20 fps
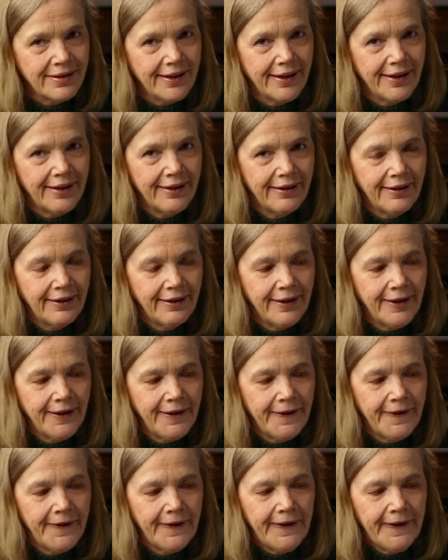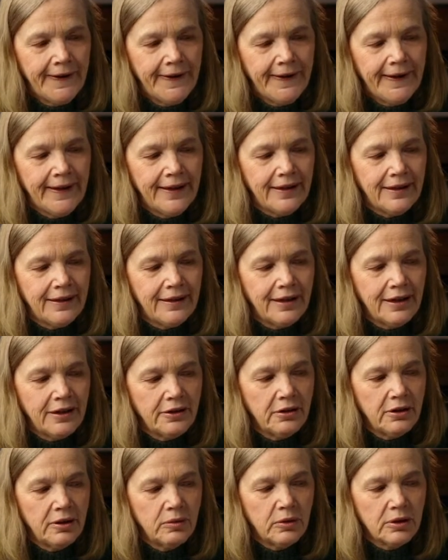Day. Now, I
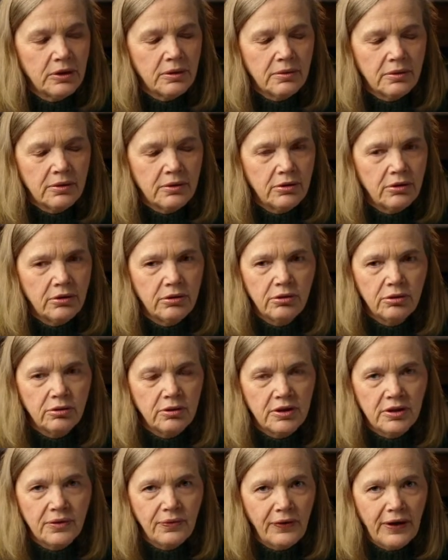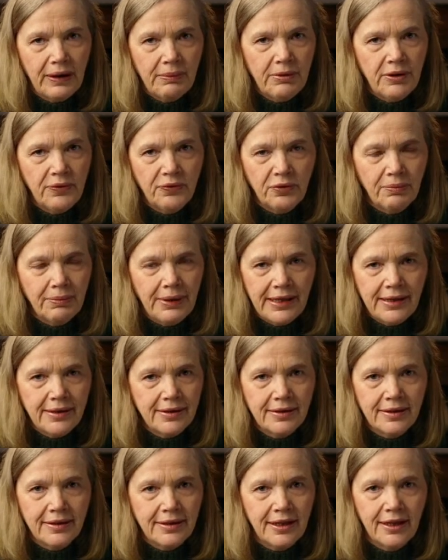don't know what you do as a family for
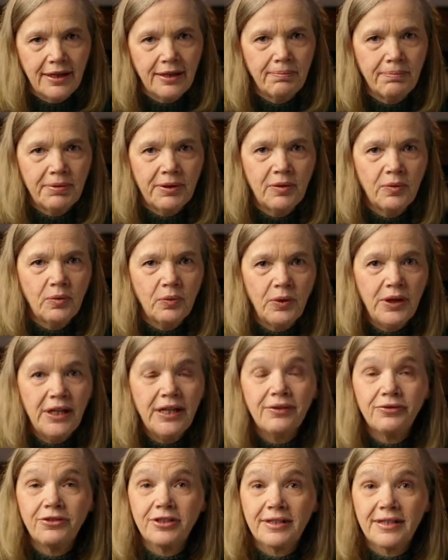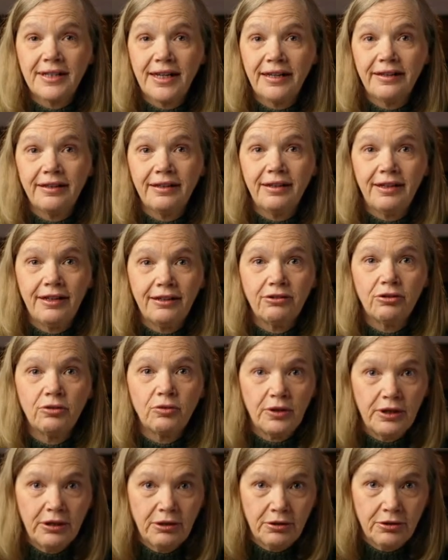Mother's Day, but we have decided here at
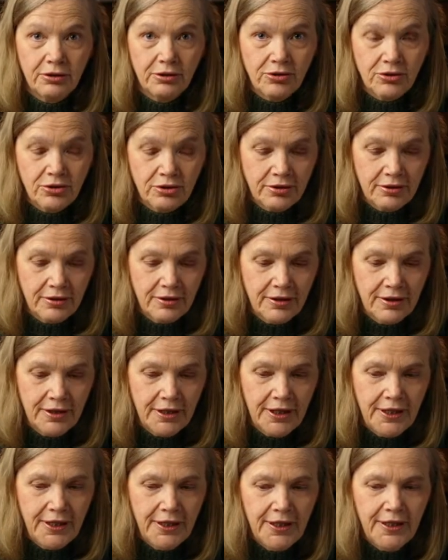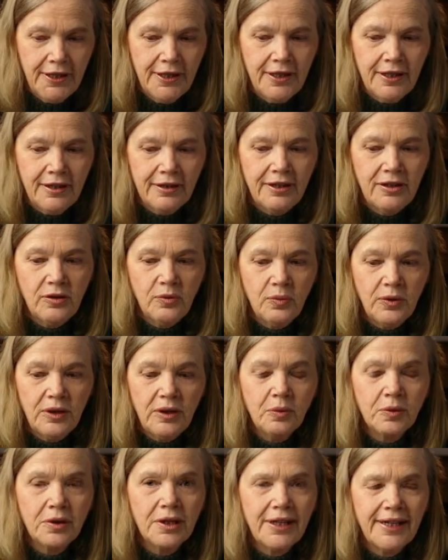Oikos that we
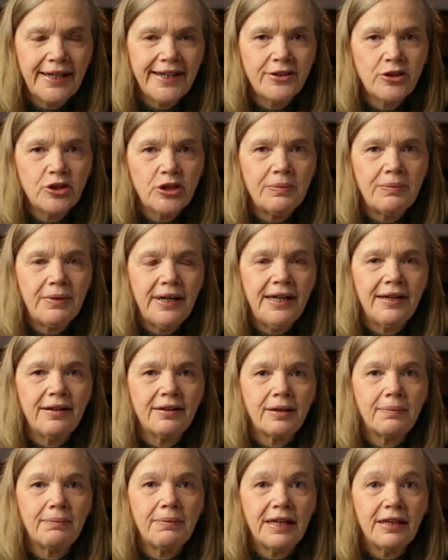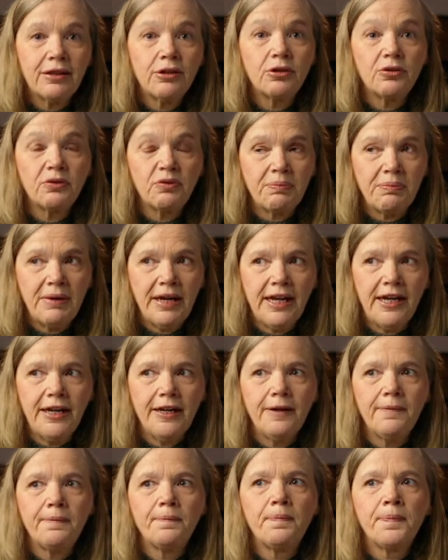would like to make the month of
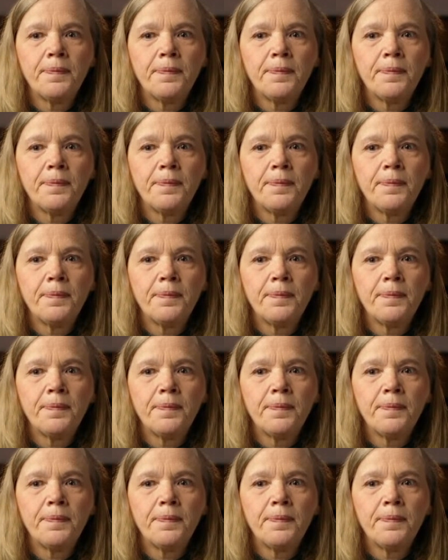May,